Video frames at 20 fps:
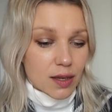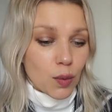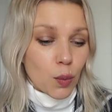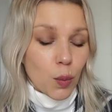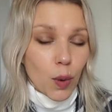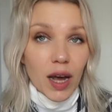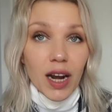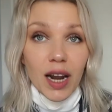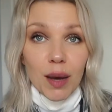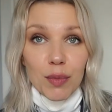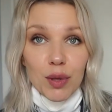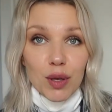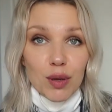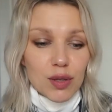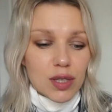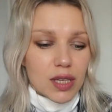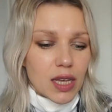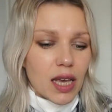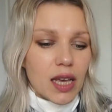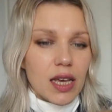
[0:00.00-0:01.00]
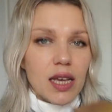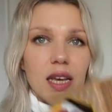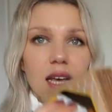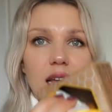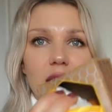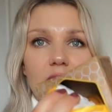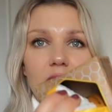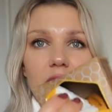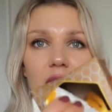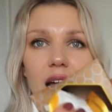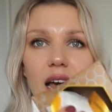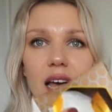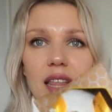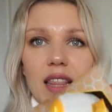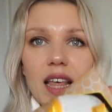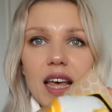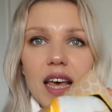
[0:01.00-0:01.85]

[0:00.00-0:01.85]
One I'm using, and they